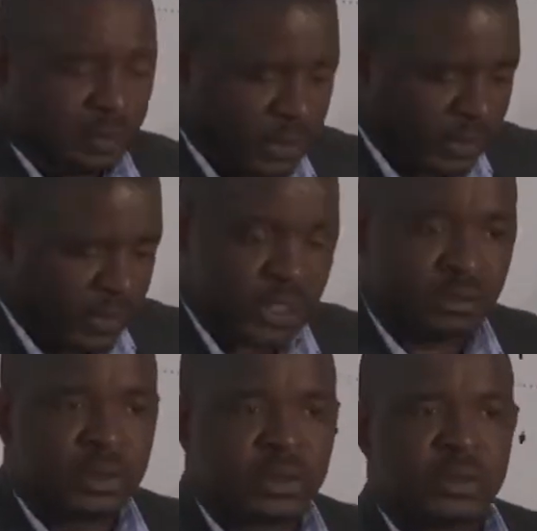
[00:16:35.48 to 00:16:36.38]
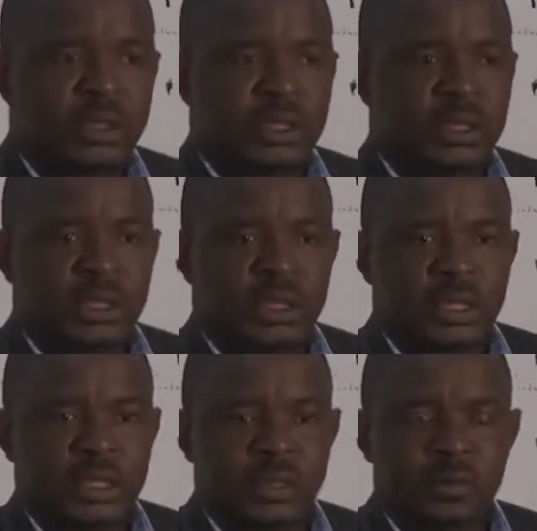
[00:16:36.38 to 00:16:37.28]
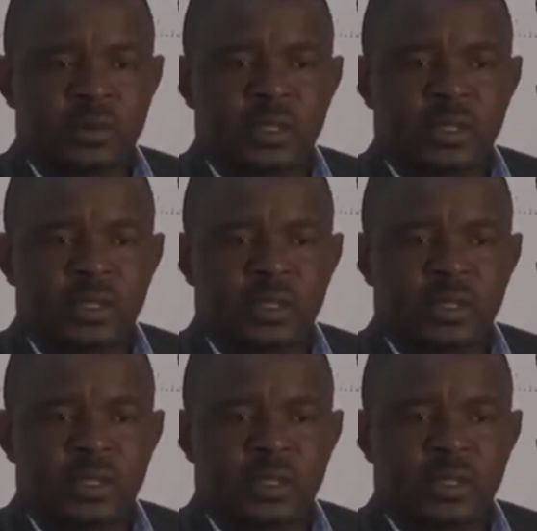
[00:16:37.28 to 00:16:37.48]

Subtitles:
Pick Vanderbilt, I don't know